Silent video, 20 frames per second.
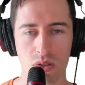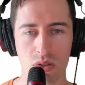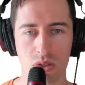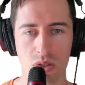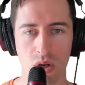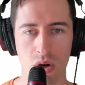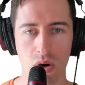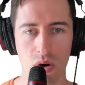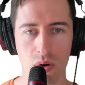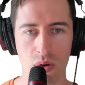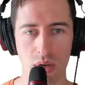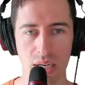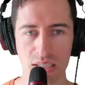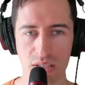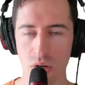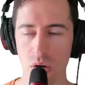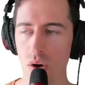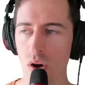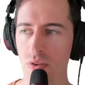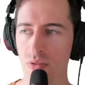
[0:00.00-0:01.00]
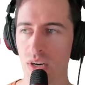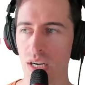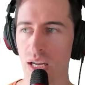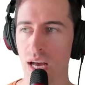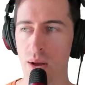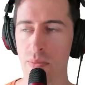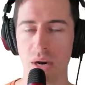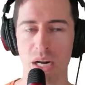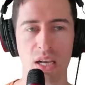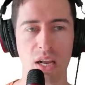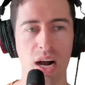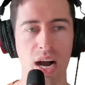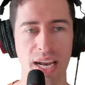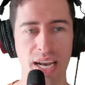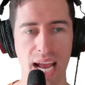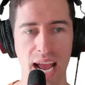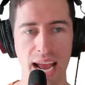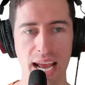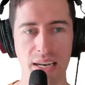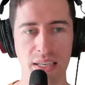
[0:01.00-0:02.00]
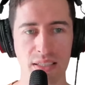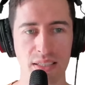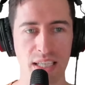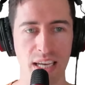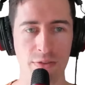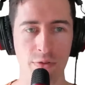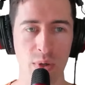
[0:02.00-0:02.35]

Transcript: So let's go over it line by line and see